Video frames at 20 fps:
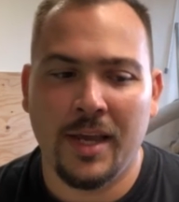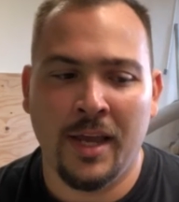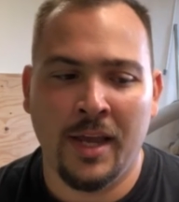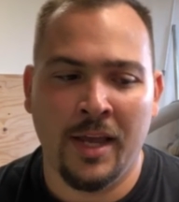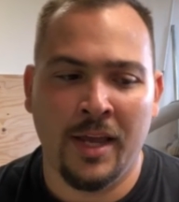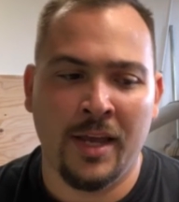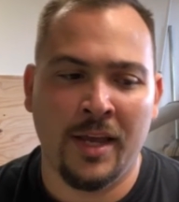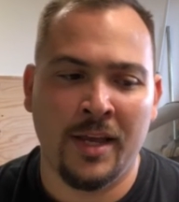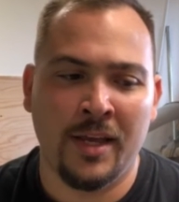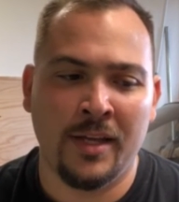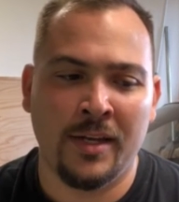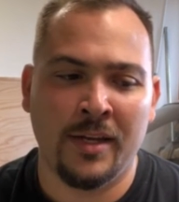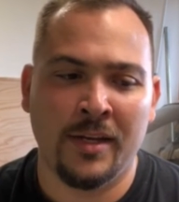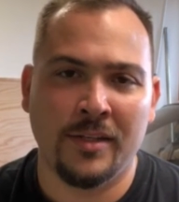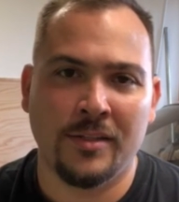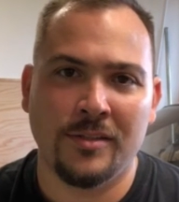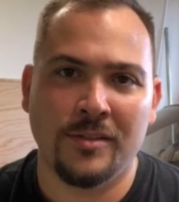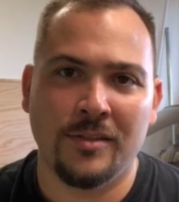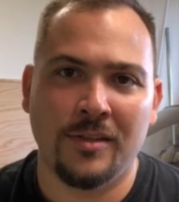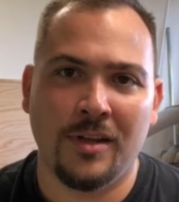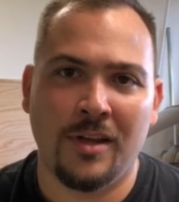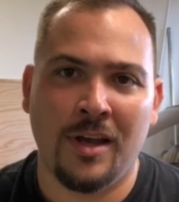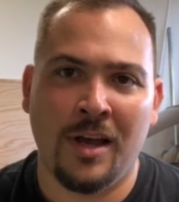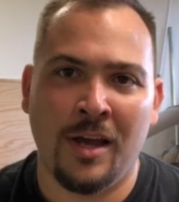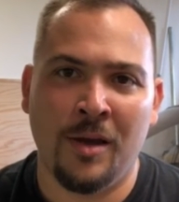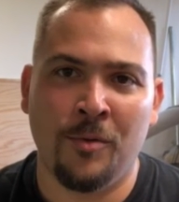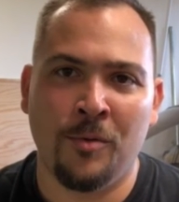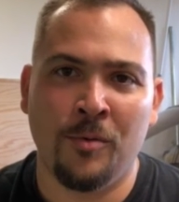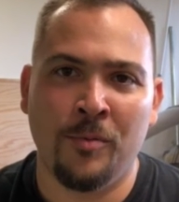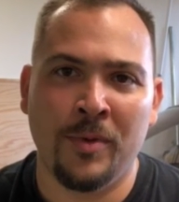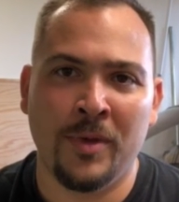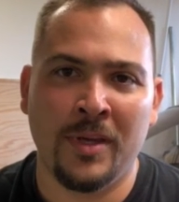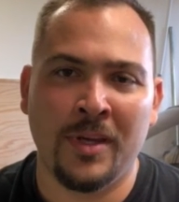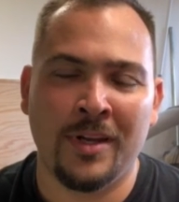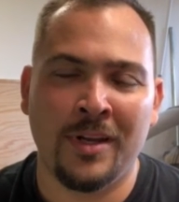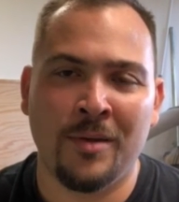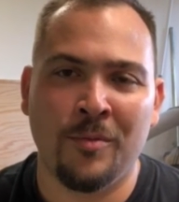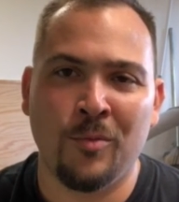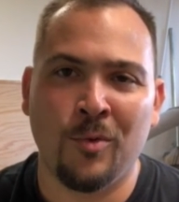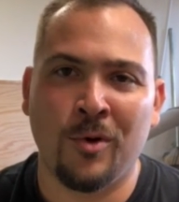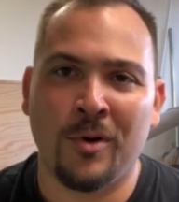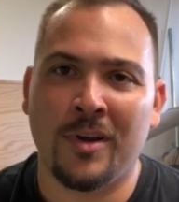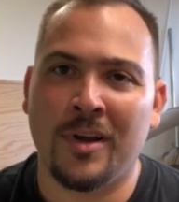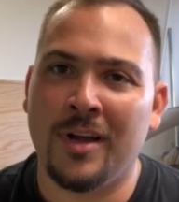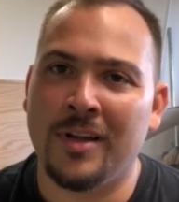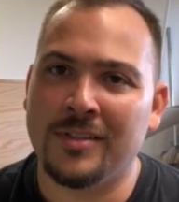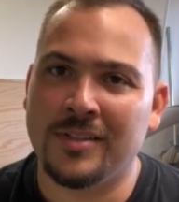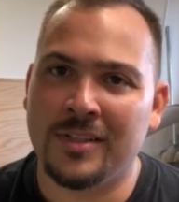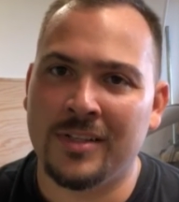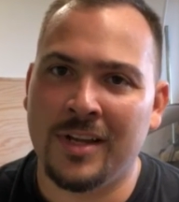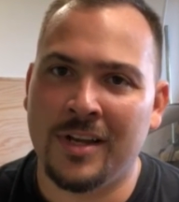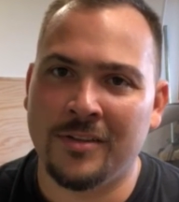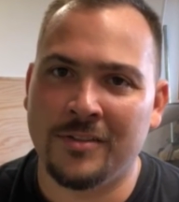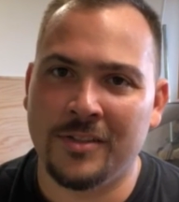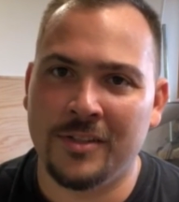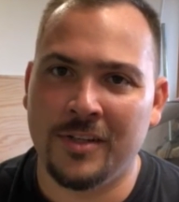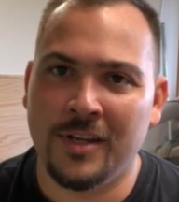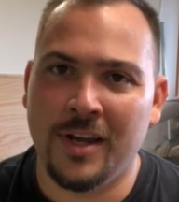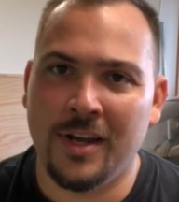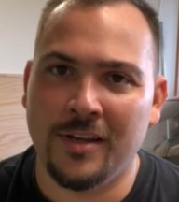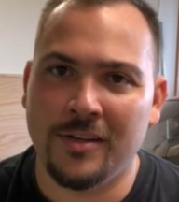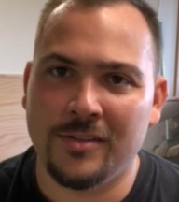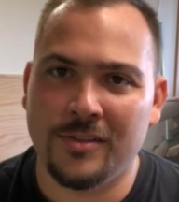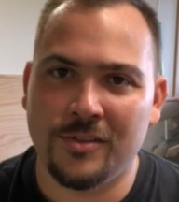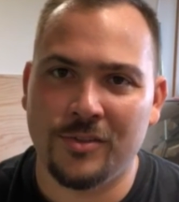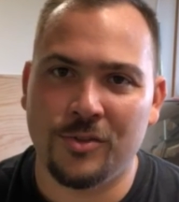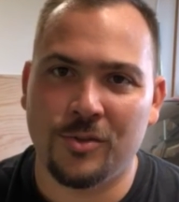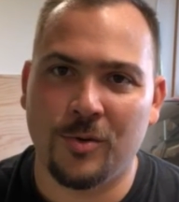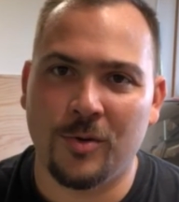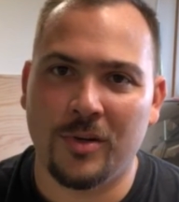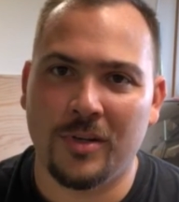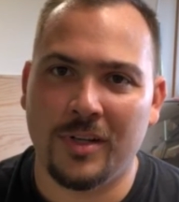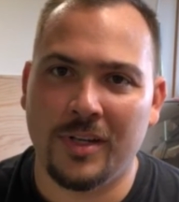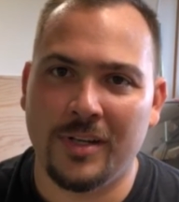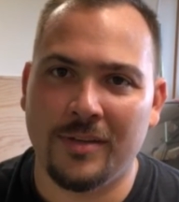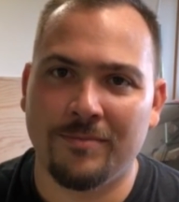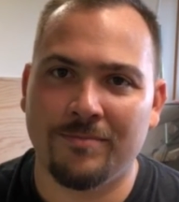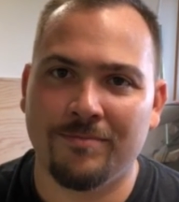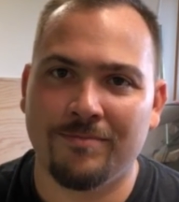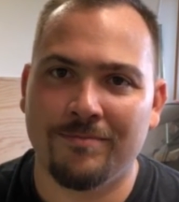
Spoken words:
and I will be getting more content out to you guys shortly.